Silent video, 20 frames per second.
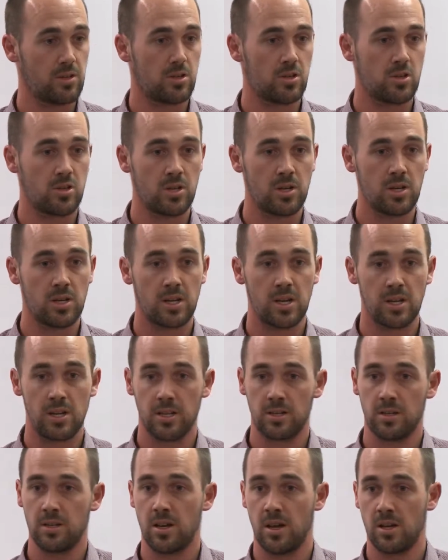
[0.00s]
she
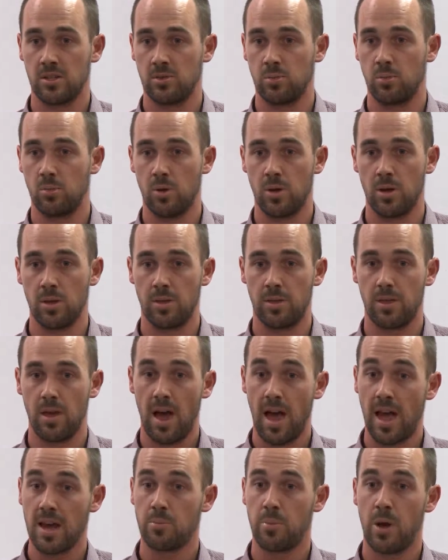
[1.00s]
connected us with
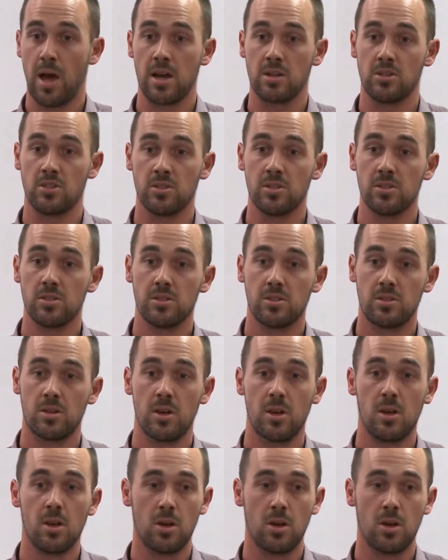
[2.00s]
8 patients